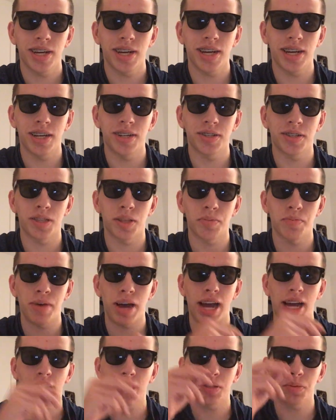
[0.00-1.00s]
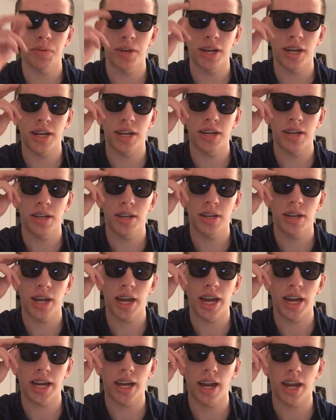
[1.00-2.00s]
It is the Baxman,
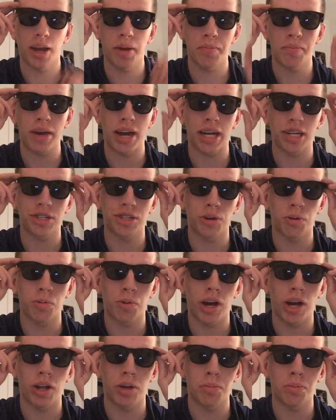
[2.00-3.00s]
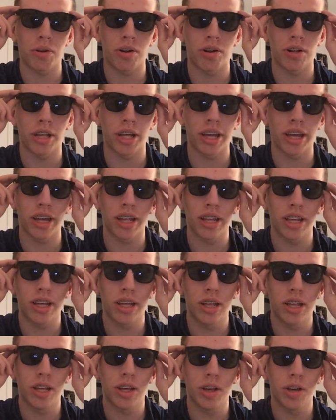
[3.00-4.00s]
aka Baxter Wild Burley,
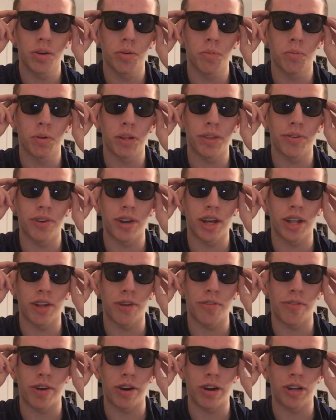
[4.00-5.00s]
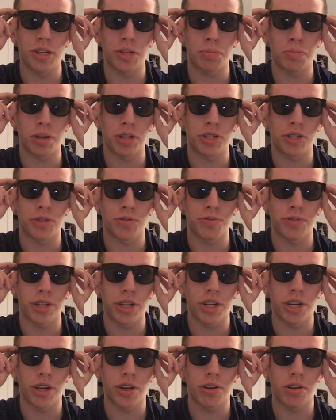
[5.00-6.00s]
with another very special
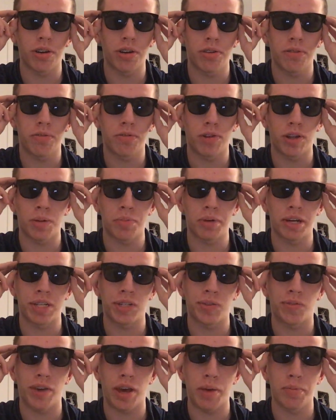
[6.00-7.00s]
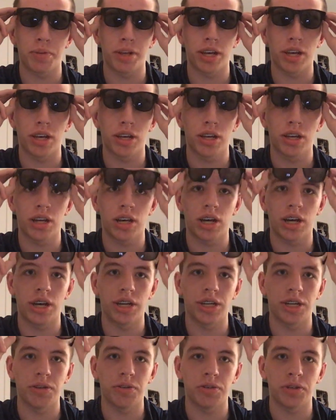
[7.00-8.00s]
video for the best family
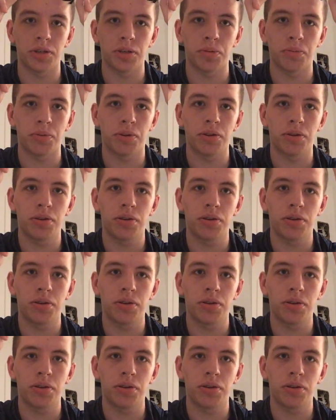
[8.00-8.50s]
on YouTube.